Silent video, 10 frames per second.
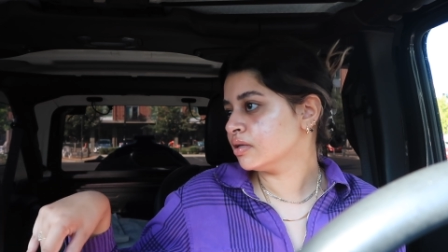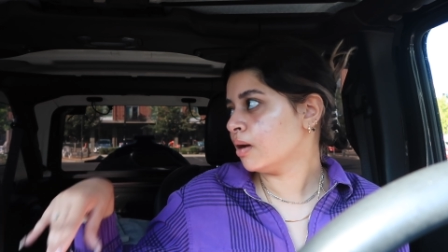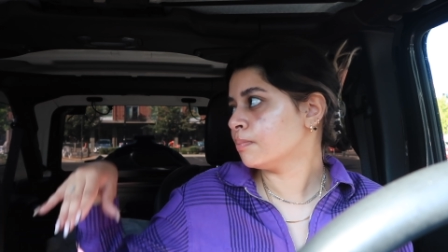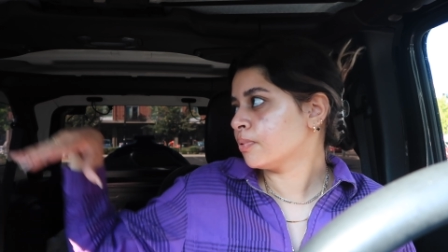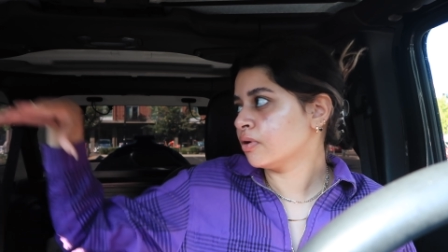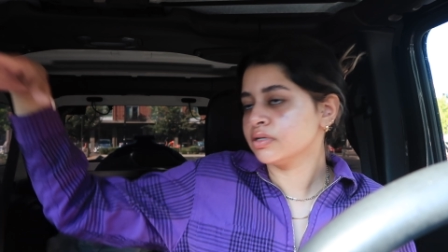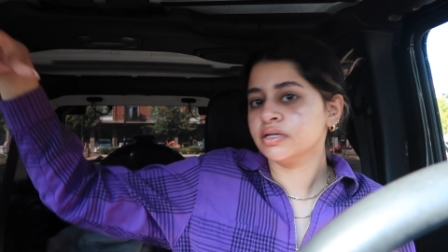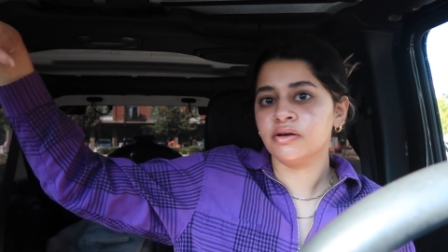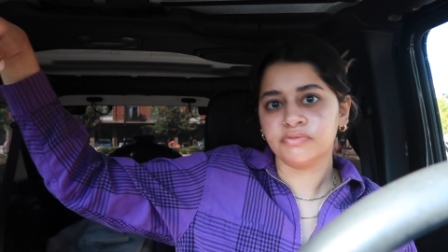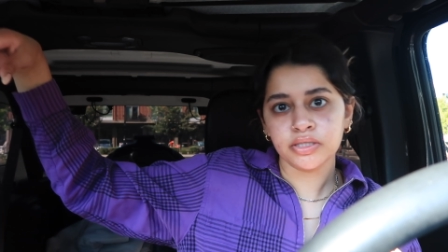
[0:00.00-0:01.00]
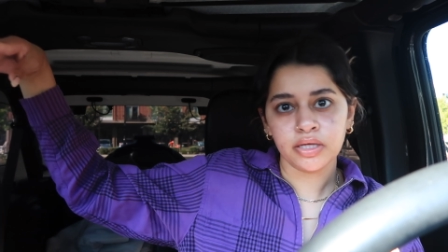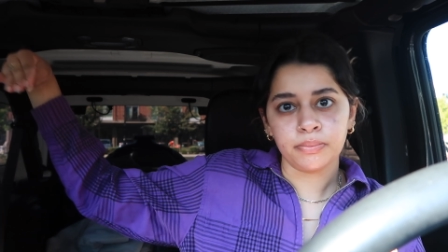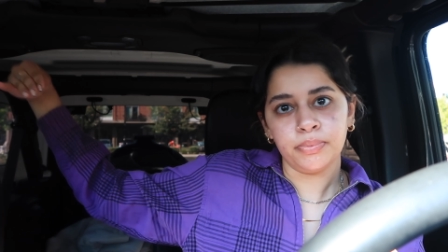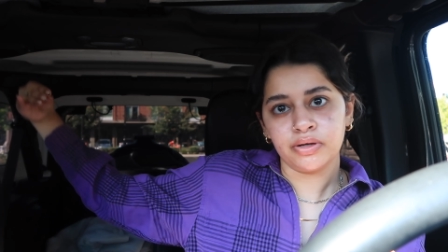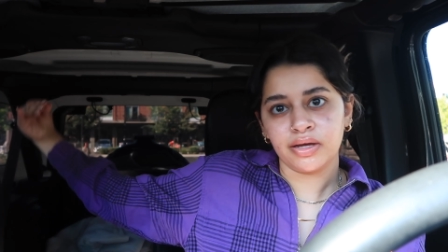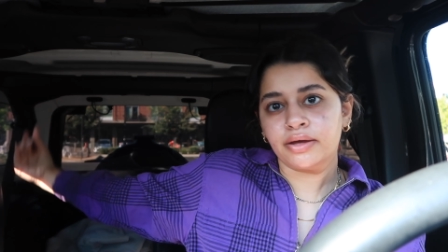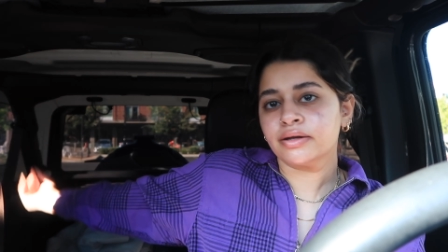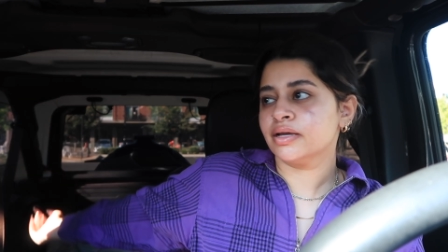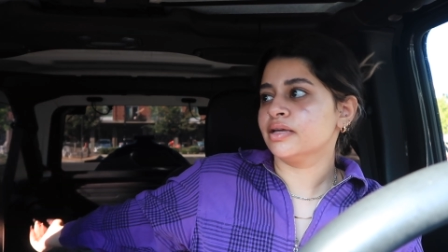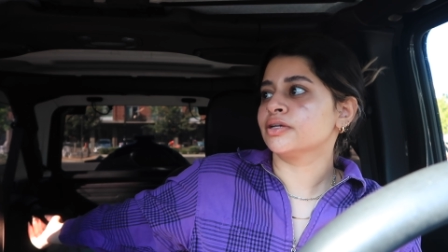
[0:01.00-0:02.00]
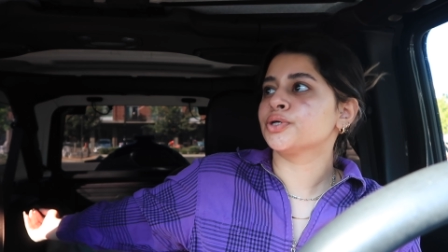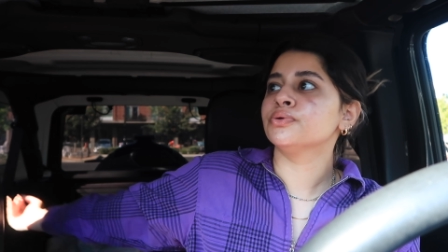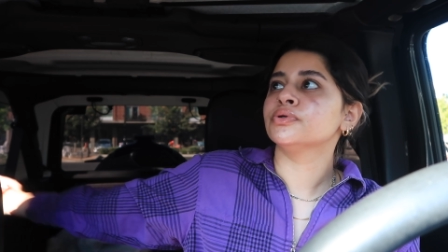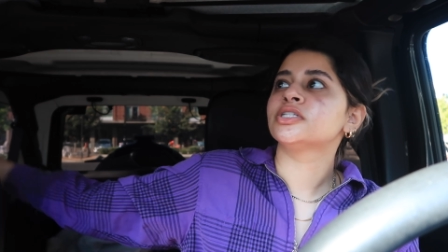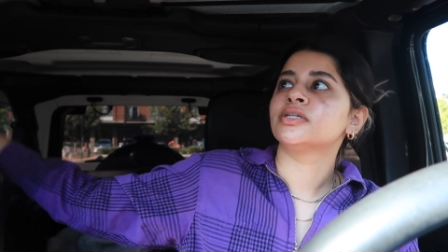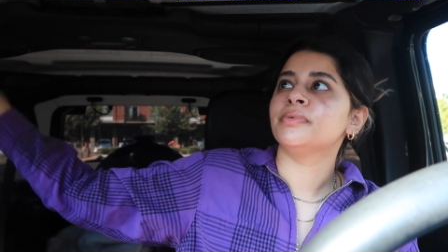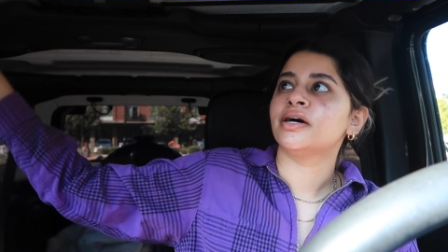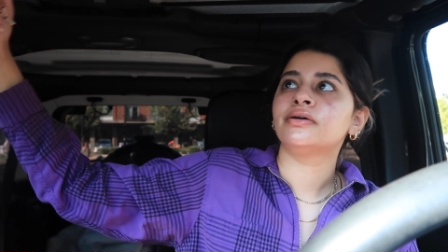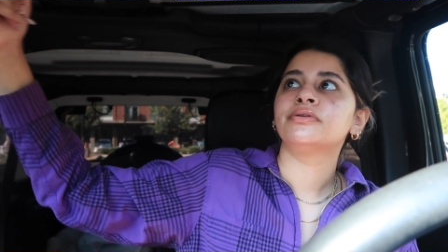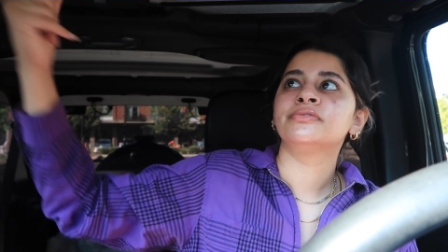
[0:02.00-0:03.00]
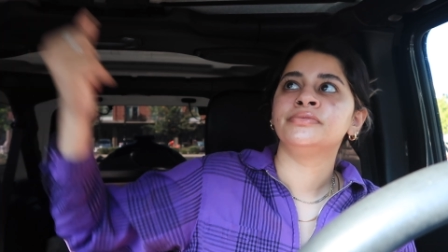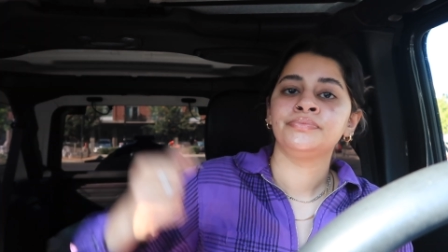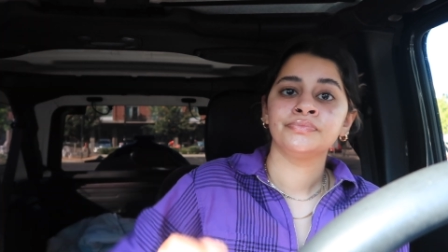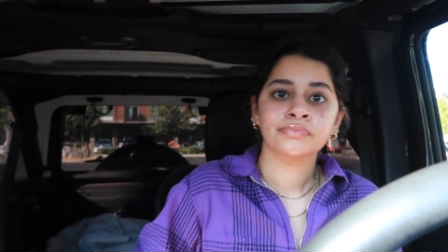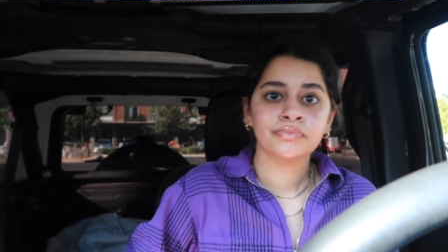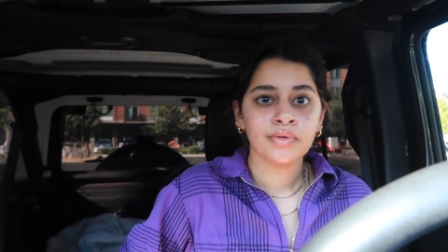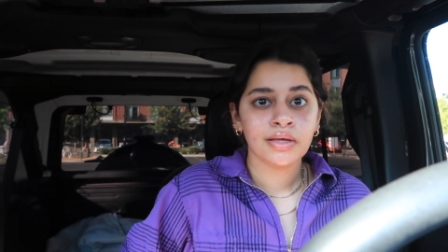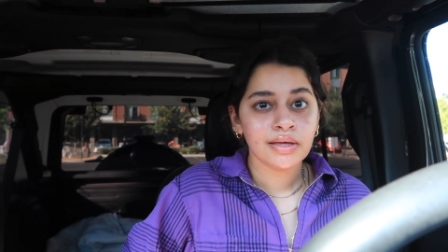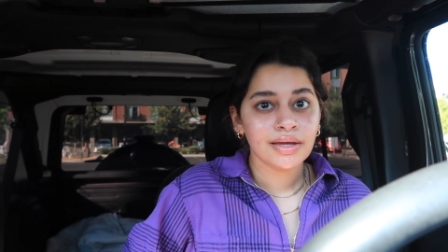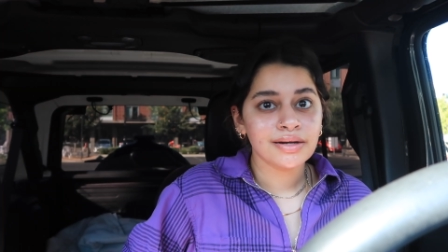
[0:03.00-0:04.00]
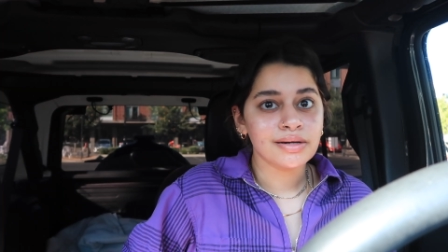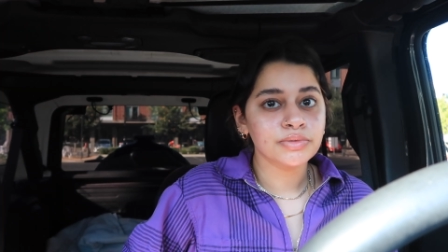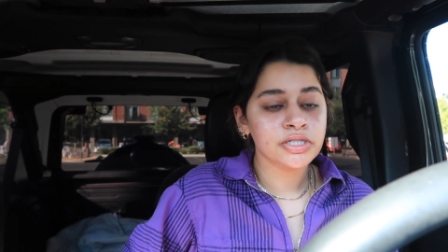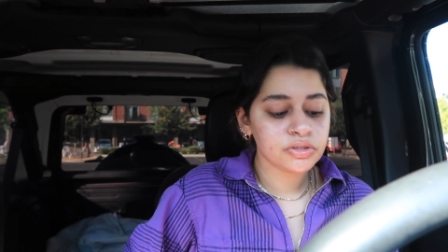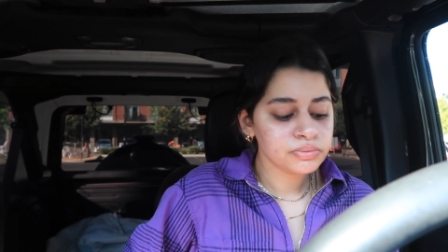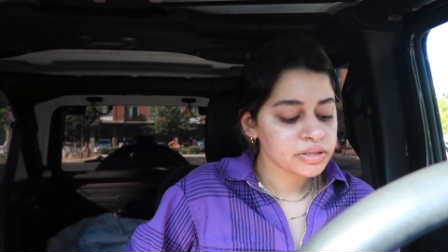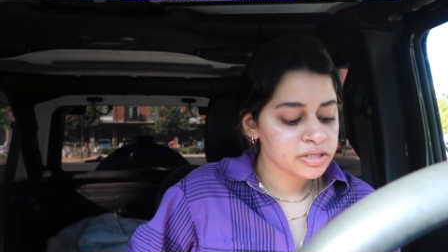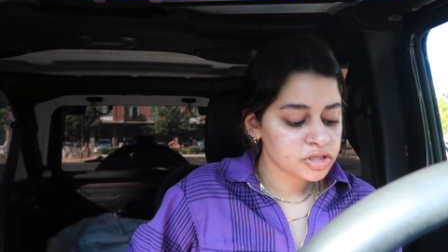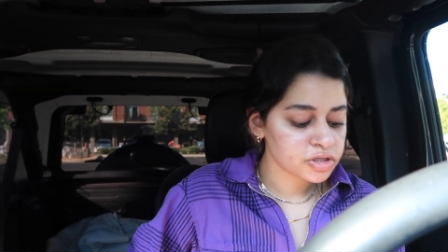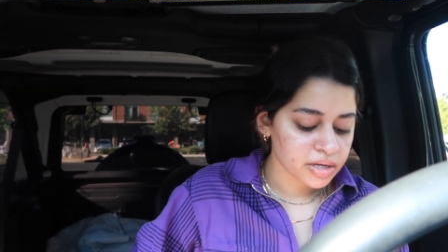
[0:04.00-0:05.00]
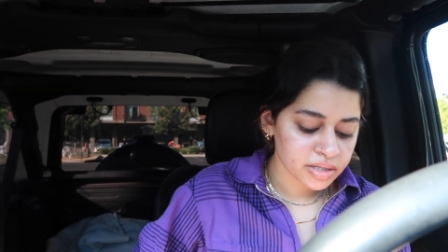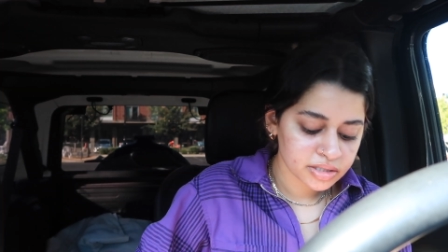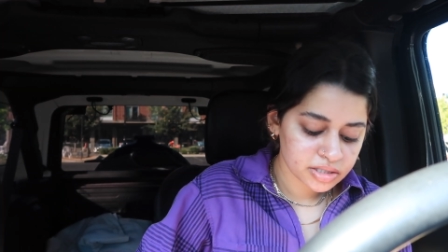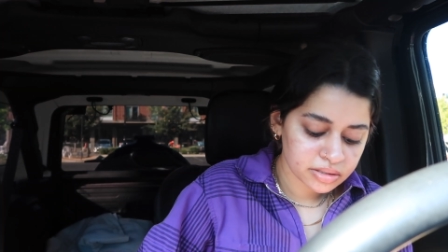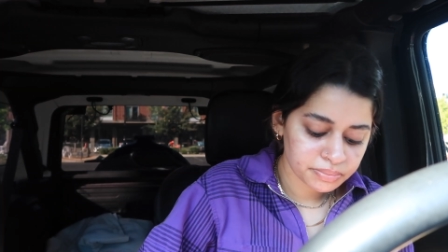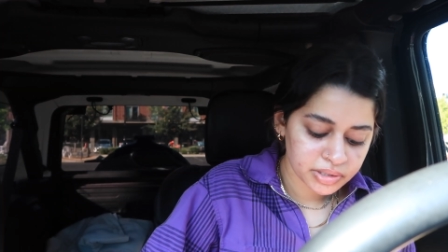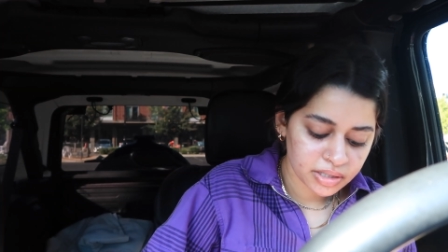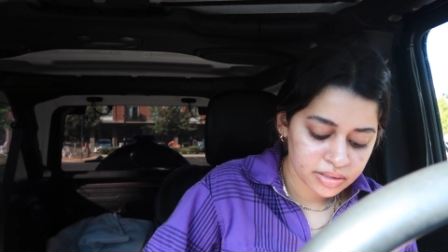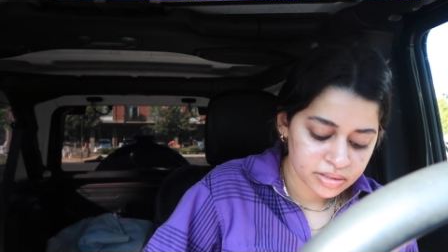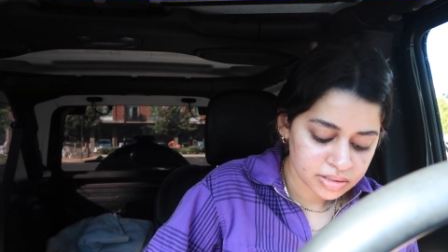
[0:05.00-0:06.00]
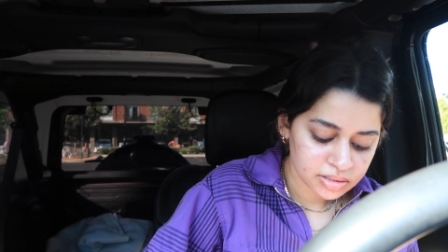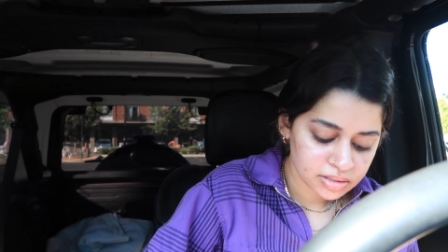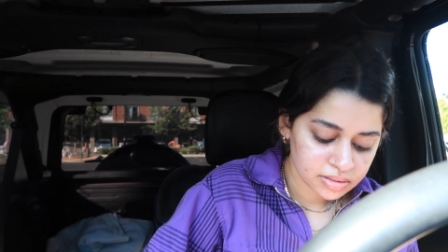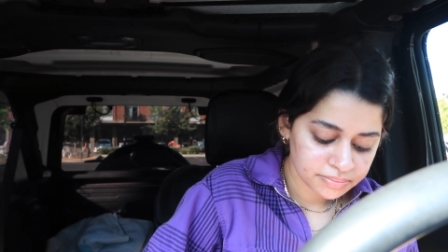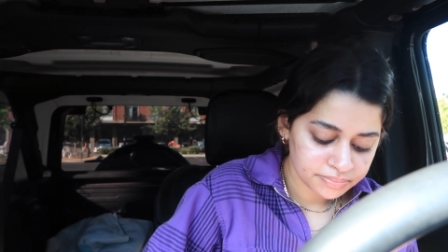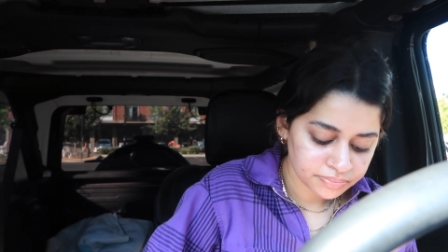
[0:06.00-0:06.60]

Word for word: I'm probably gonna have to like put it at an angle somehow. And I'm just really stressed because